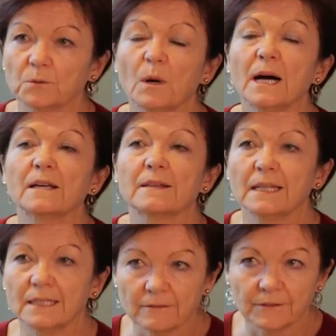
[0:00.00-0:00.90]
Why are they
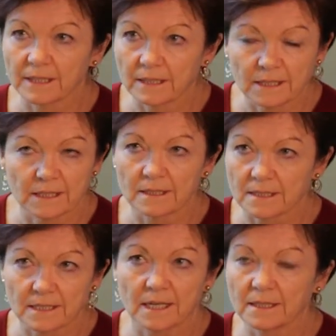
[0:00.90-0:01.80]
leaving in
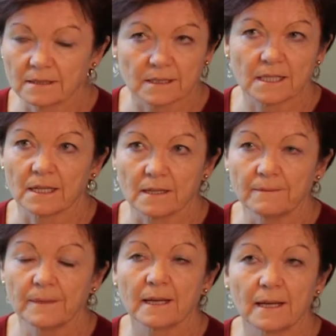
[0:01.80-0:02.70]
years 9 and 10